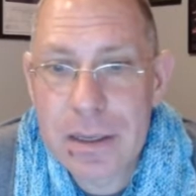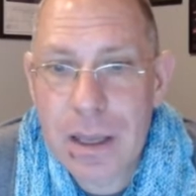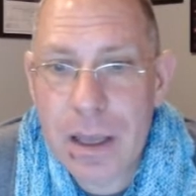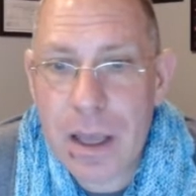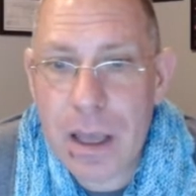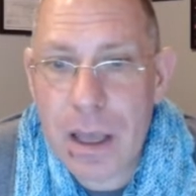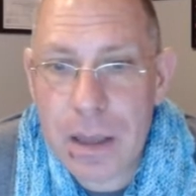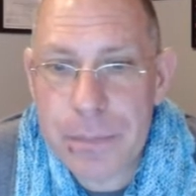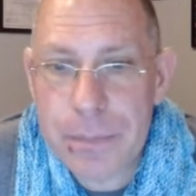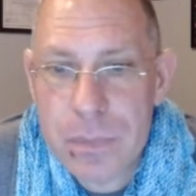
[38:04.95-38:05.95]
uh,
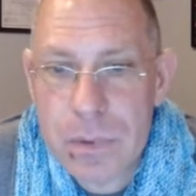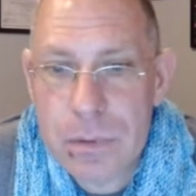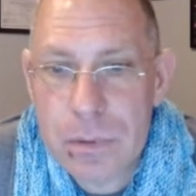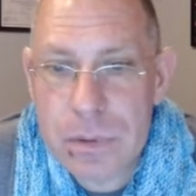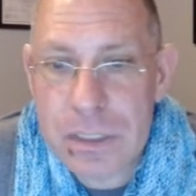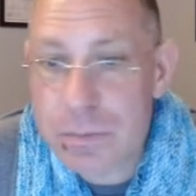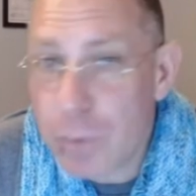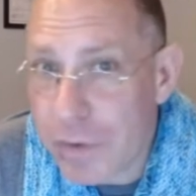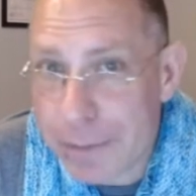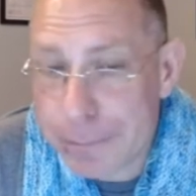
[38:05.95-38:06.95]
this
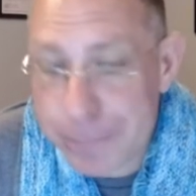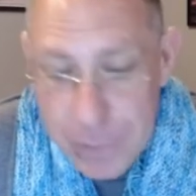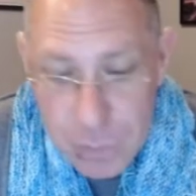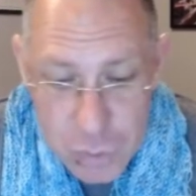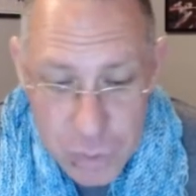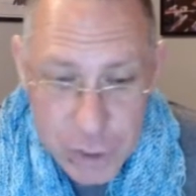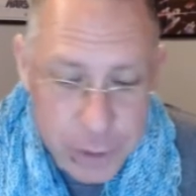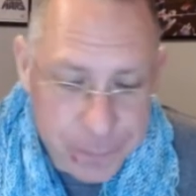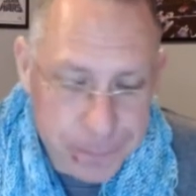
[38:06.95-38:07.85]
movie. It was really good.